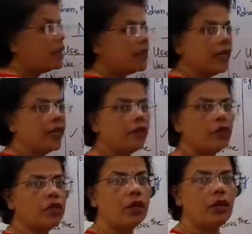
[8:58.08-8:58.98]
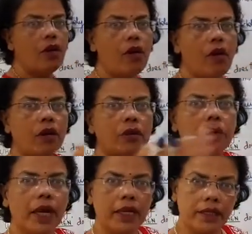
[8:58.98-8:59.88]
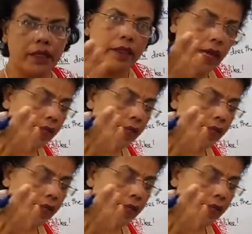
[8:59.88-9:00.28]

it was a long buzz. That